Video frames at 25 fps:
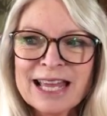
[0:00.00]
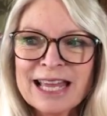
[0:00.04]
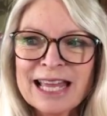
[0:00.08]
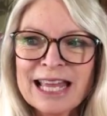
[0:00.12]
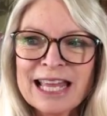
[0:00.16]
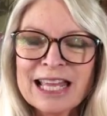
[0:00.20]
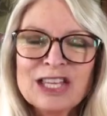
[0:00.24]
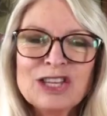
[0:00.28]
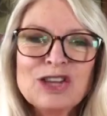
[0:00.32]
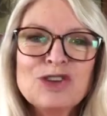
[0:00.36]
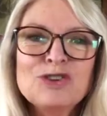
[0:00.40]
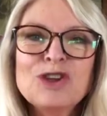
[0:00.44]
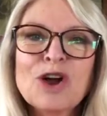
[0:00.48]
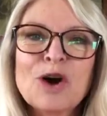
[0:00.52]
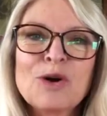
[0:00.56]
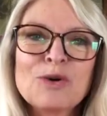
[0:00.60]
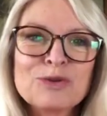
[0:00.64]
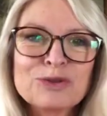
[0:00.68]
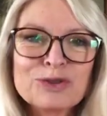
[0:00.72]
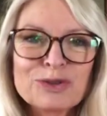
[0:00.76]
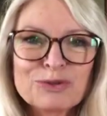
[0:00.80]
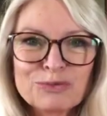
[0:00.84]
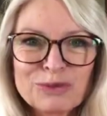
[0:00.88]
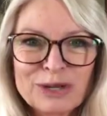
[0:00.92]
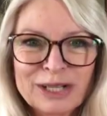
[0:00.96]
you don't
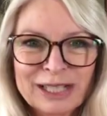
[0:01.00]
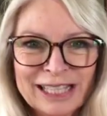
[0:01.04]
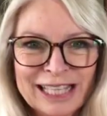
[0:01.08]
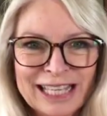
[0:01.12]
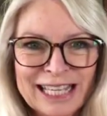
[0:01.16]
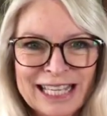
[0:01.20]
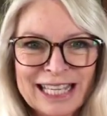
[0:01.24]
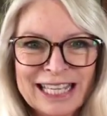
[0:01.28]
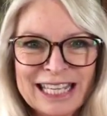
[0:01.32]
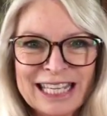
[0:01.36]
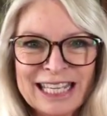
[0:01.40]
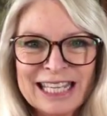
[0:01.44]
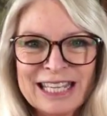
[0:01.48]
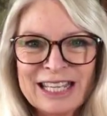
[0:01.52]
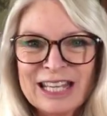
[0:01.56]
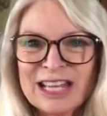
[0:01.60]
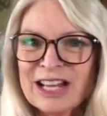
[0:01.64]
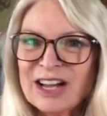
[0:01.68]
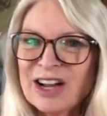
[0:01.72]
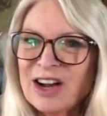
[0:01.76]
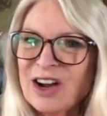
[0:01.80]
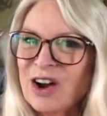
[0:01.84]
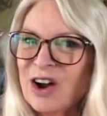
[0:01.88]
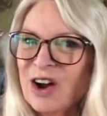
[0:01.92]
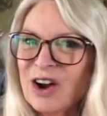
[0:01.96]
really
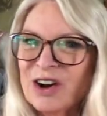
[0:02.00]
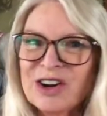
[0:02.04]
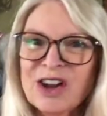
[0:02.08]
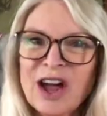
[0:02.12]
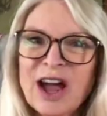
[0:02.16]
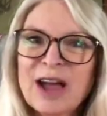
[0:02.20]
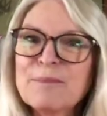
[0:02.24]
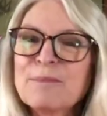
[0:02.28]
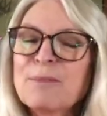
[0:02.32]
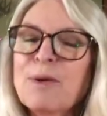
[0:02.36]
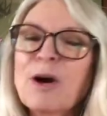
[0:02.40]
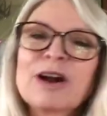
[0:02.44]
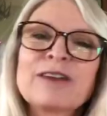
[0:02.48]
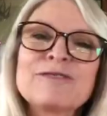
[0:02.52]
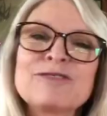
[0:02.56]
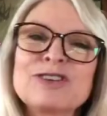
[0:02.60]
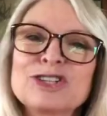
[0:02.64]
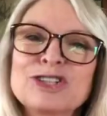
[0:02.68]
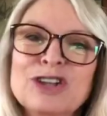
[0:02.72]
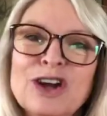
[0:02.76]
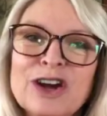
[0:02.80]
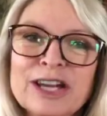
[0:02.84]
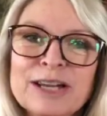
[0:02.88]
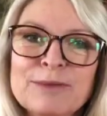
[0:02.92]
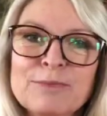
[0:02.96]
are not part of your
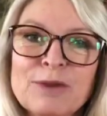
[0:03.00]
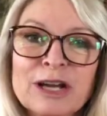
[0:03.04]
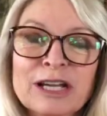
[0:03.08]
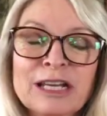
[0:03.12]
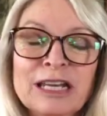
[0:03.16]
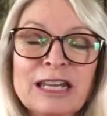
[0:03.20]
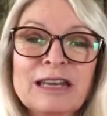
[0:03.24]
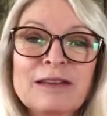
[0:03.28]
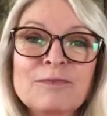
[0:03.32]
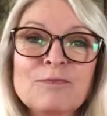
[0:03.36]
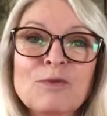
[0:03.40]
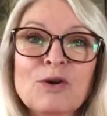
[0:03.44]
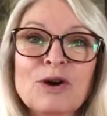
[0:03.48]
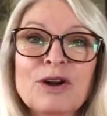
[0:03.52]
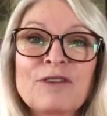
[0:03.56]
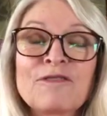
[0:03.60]
target market anymore.